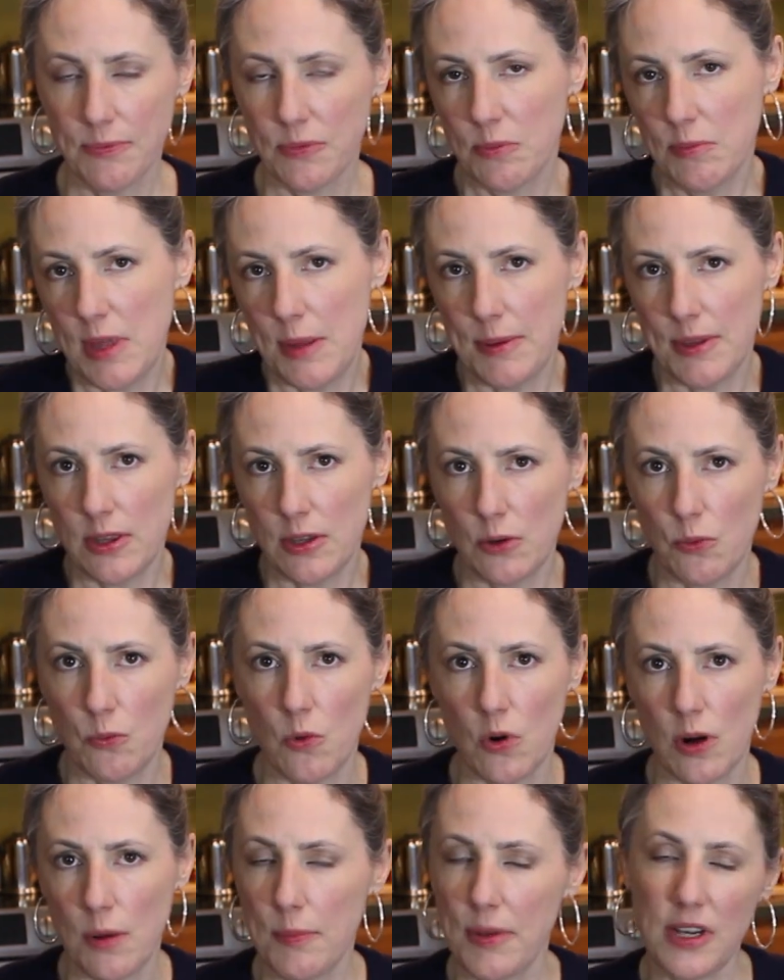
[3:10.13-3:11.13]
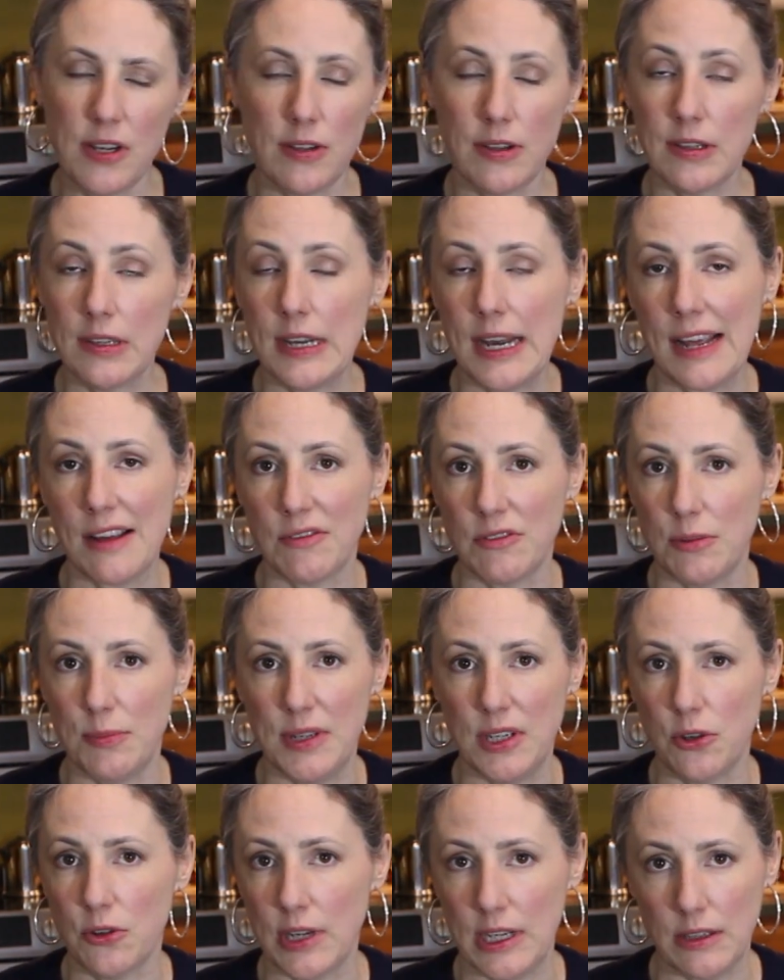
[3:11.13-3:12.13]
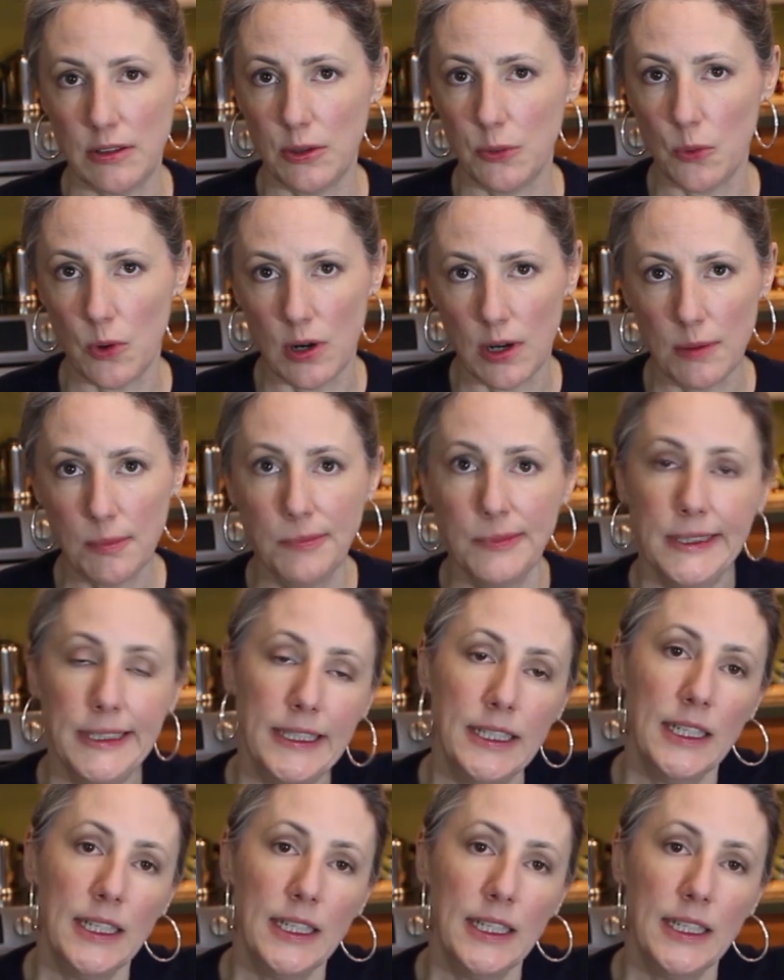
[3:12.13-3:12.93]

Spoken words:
maybe a little warm, but it doesn't have to be crazy warm.